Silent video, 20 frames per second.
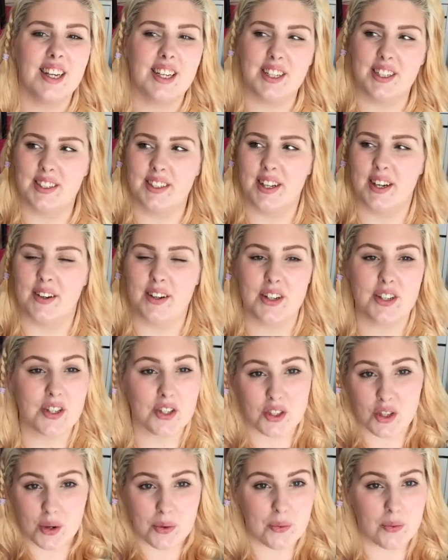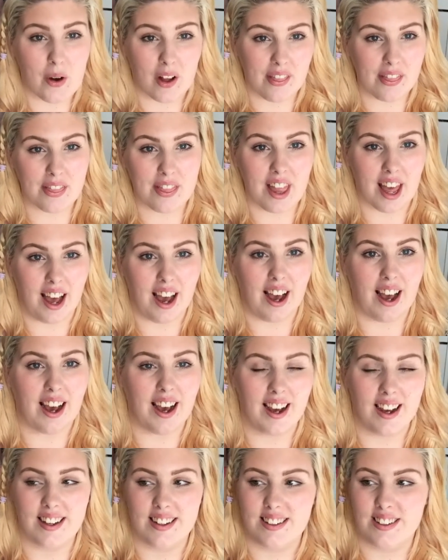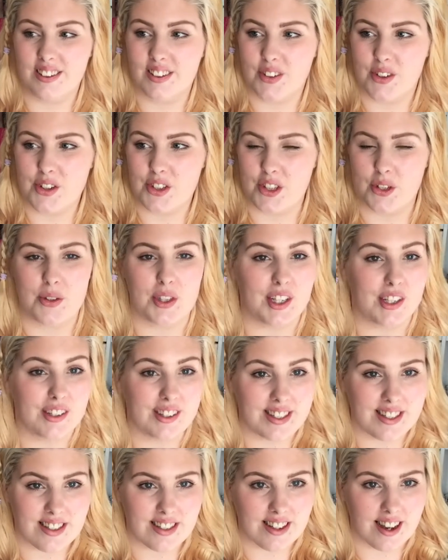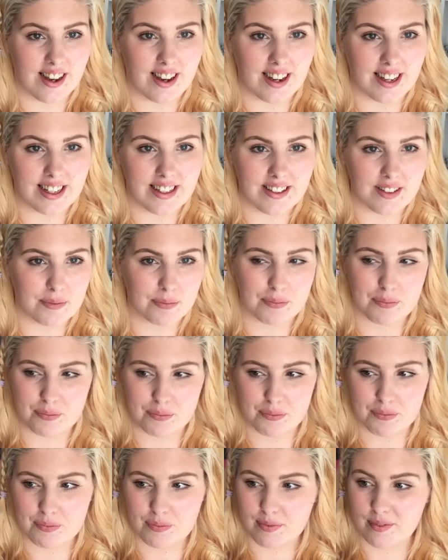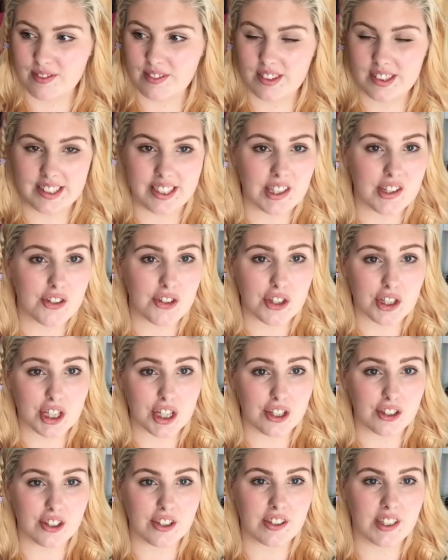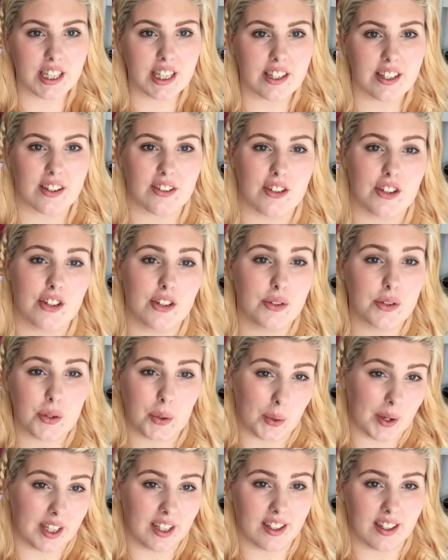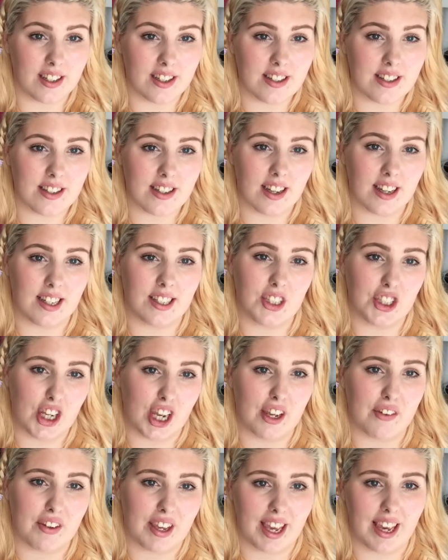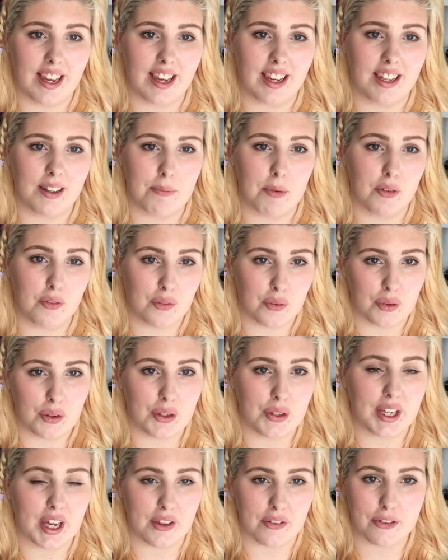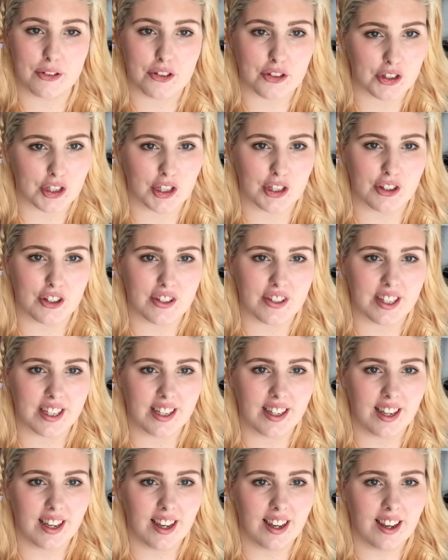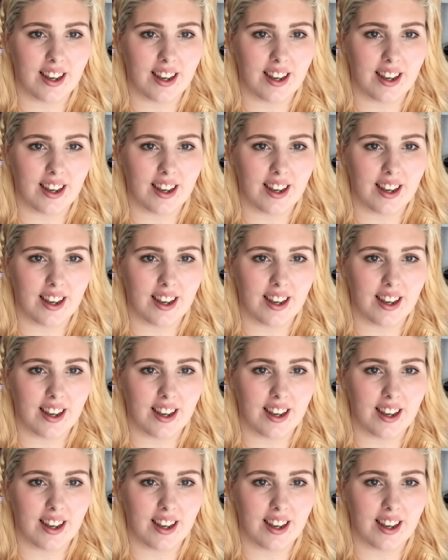You know, you just don't want that. And also the other side, security. There is no toilets in JFK before you get through security.